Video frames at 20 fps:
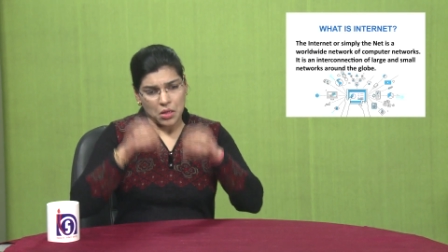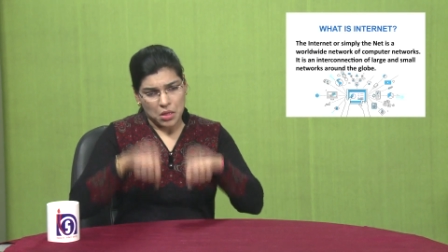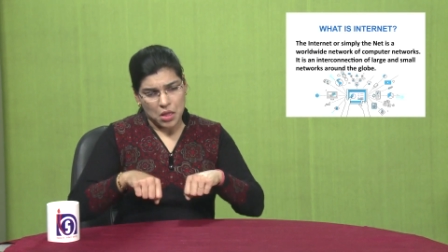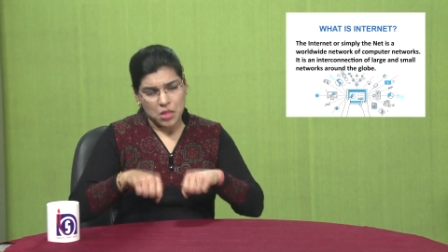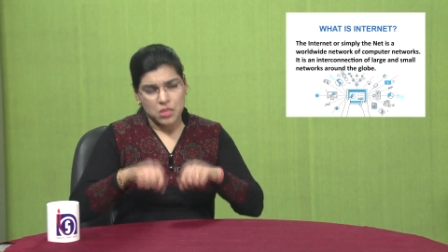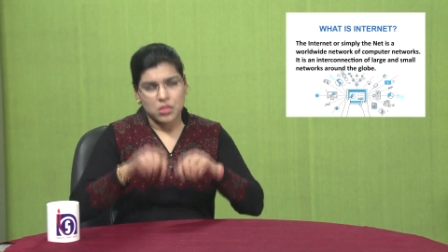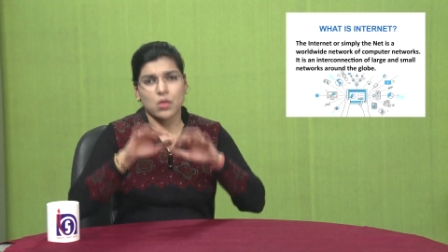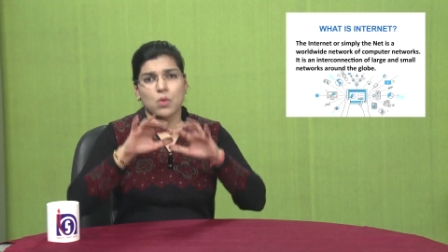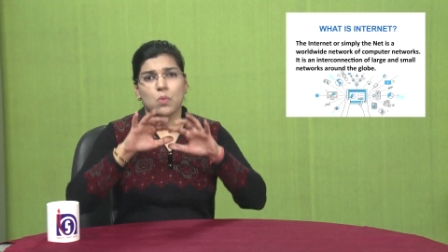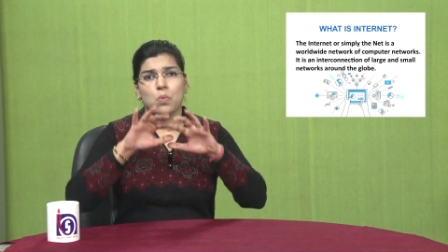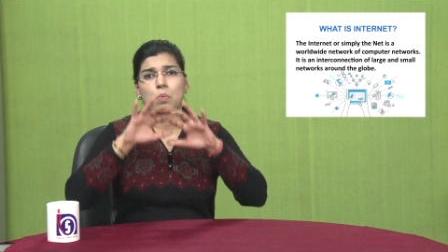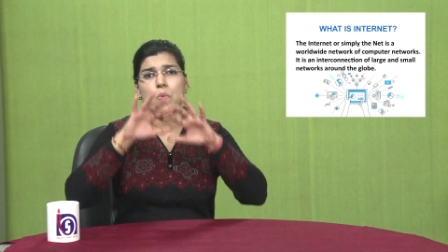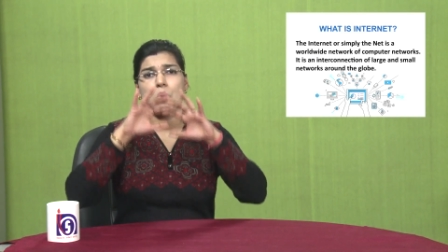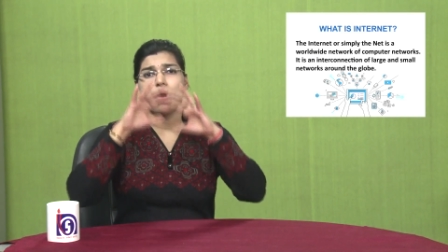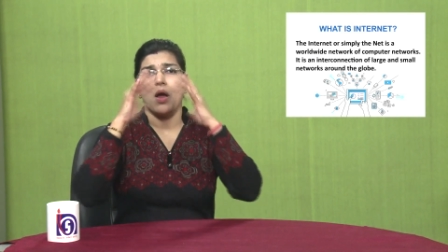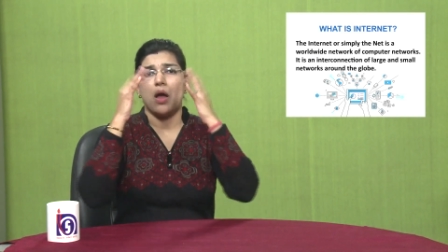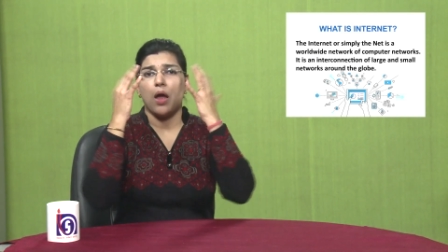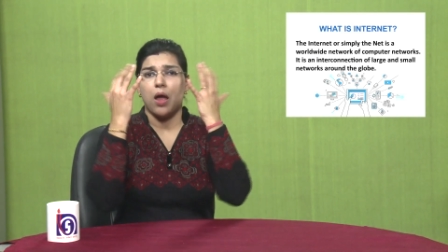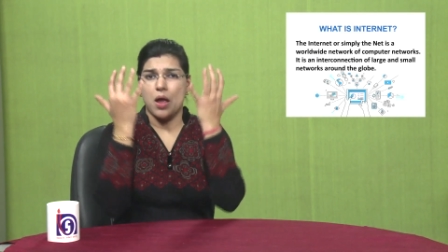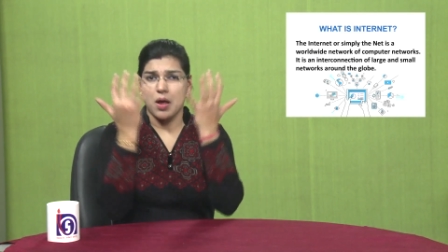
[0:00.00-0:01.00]
The
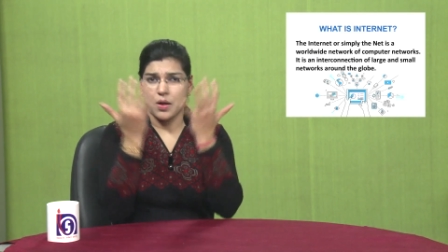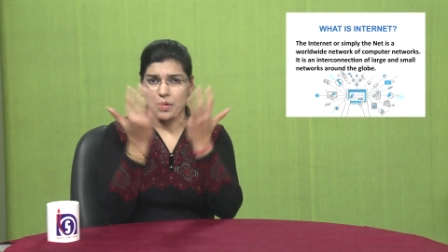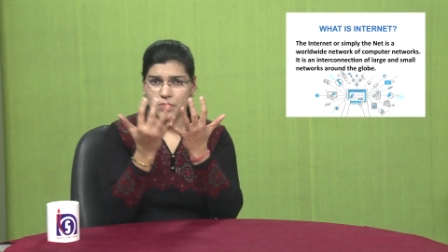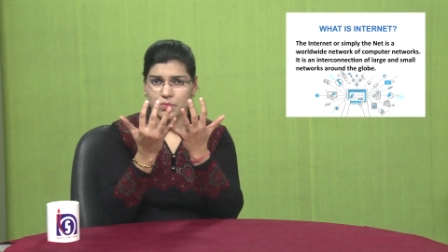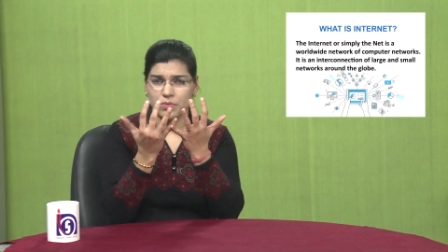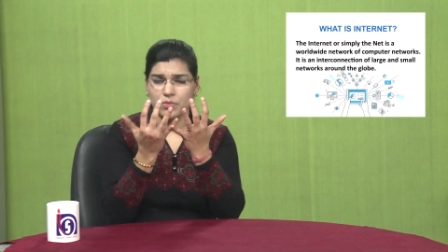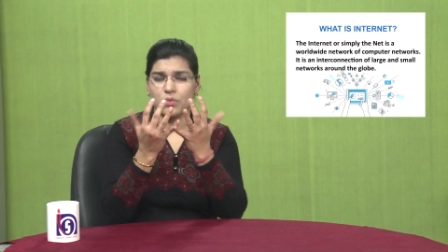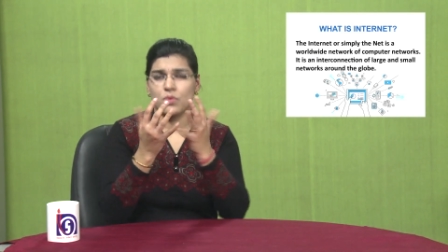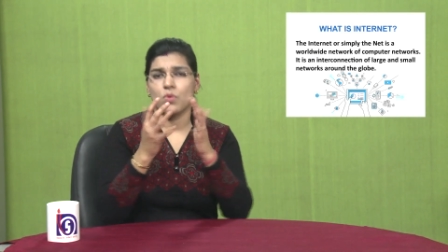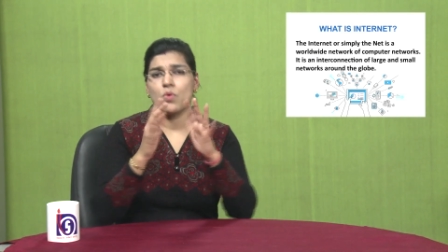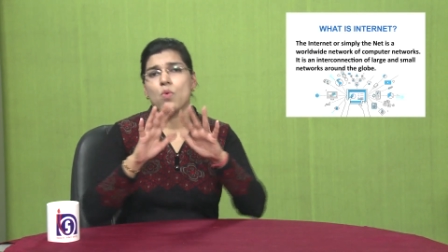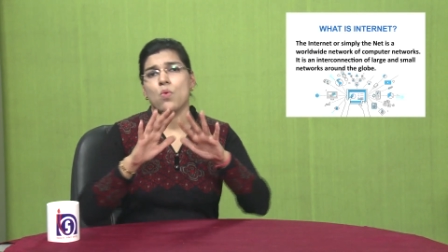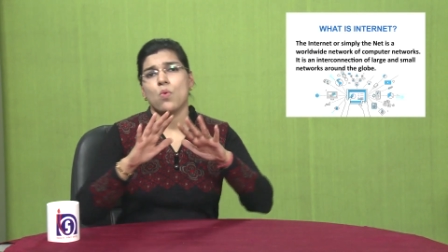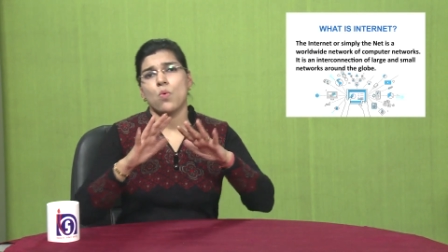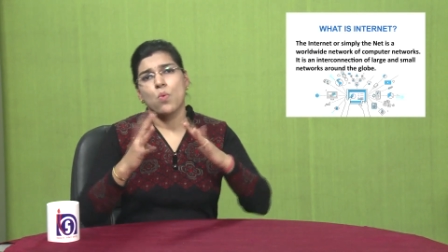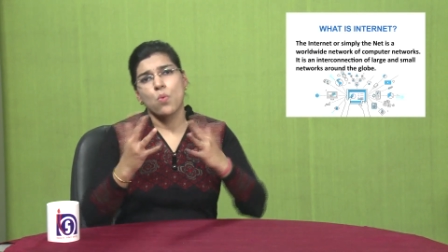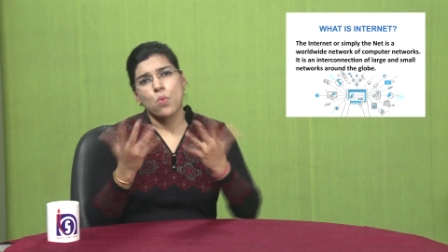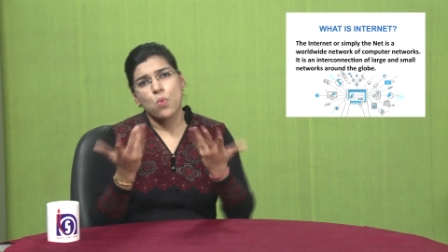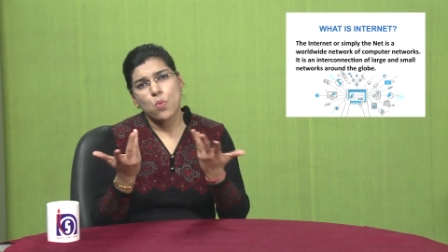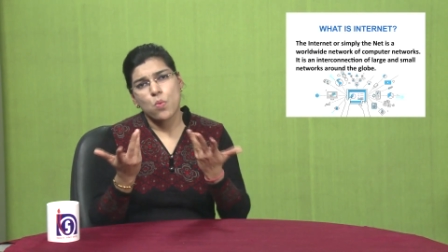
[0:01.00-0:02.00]
internet,
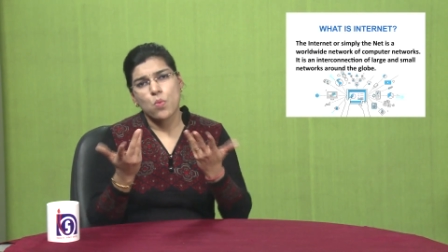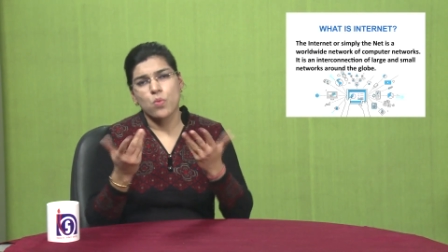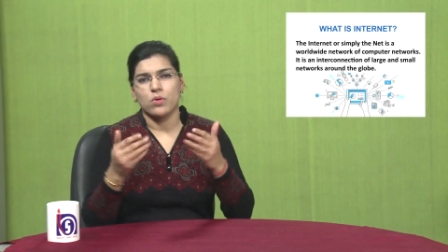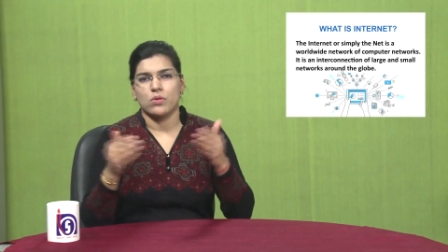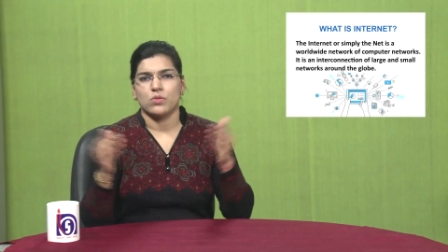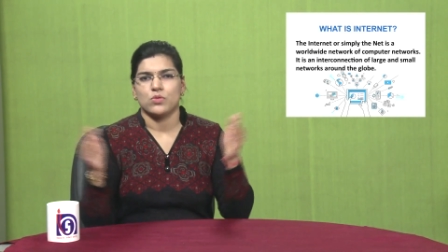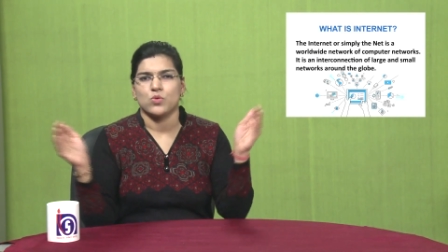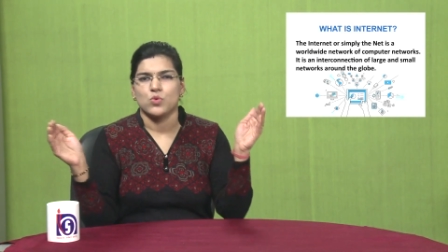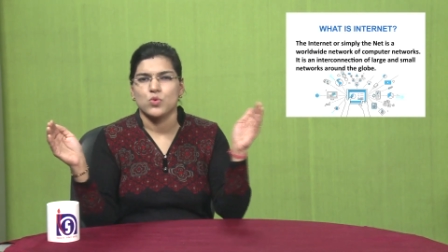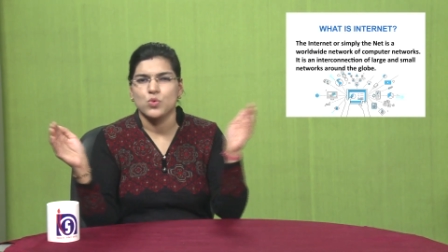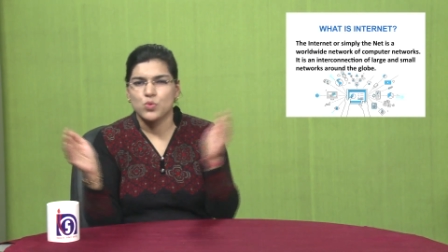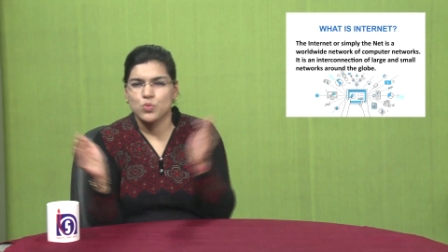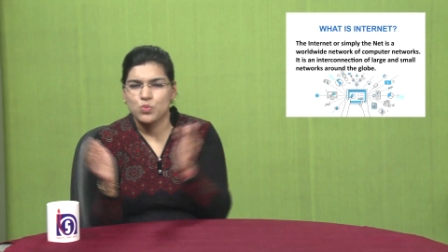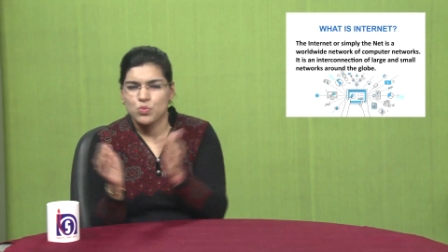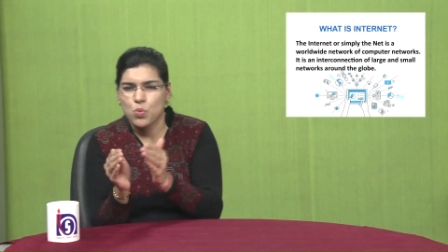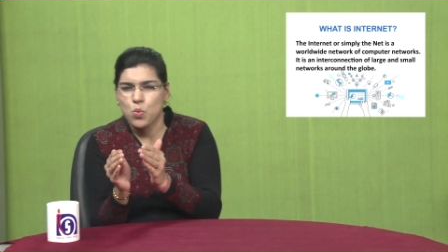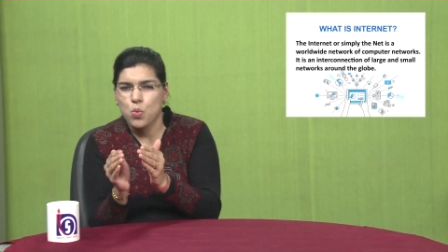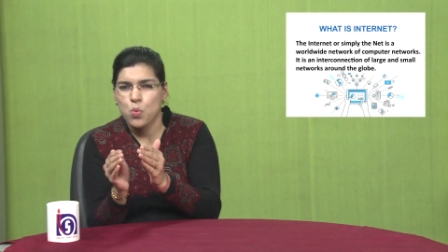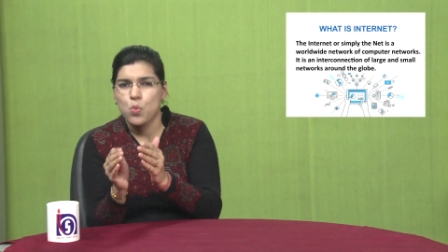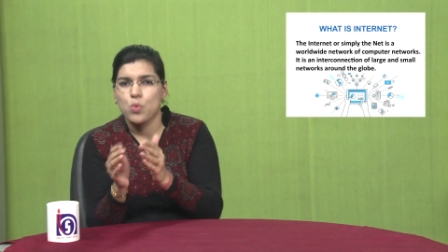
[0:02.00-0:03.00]
or simply the
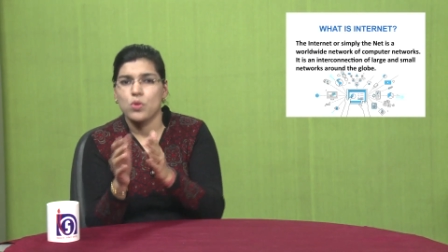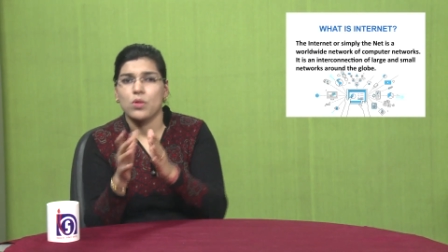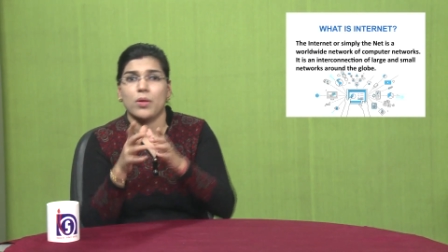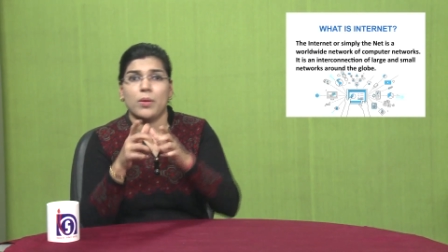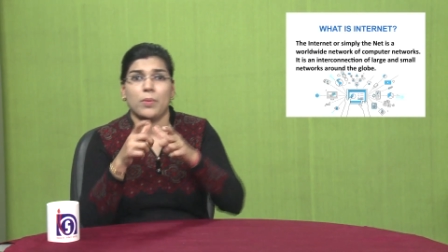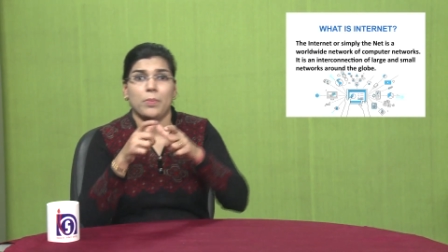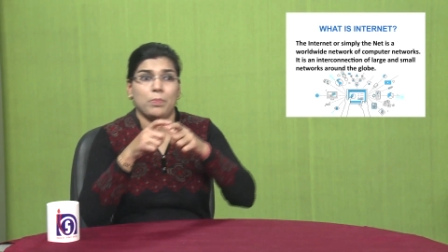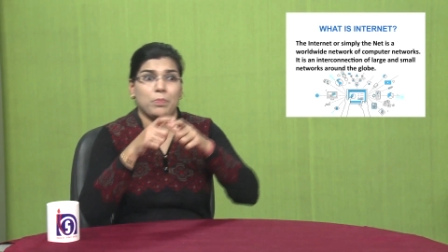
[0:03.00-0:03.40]
net,